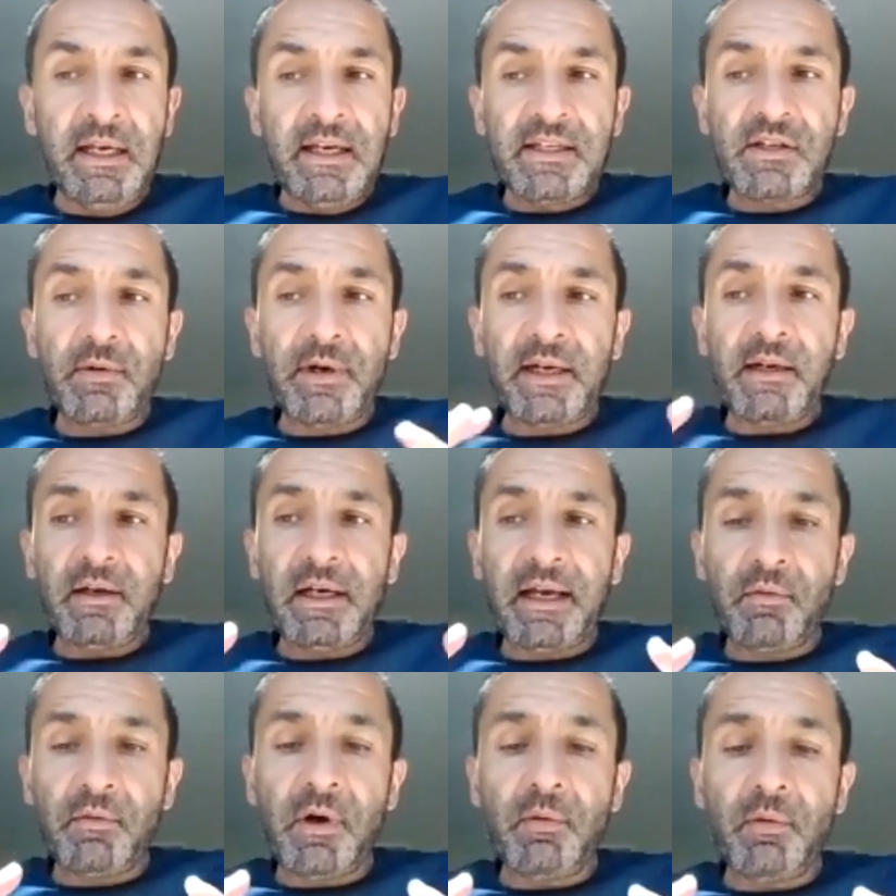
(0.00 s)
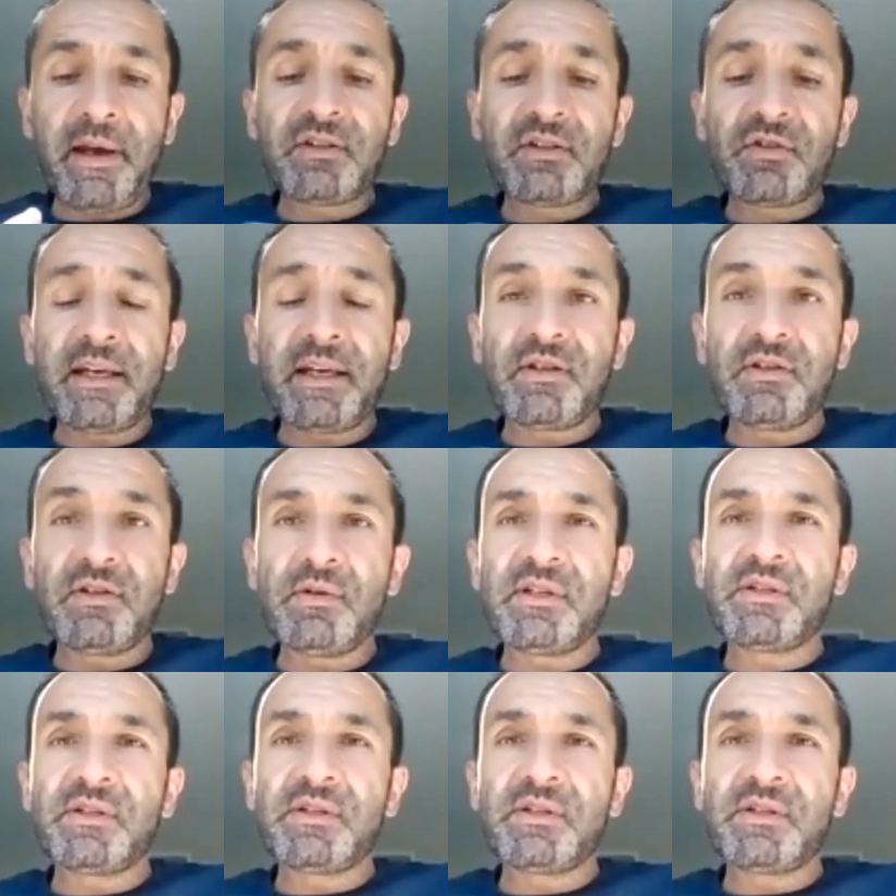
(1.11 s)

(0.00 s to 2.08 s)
So we're not like, what we're trying to do is we're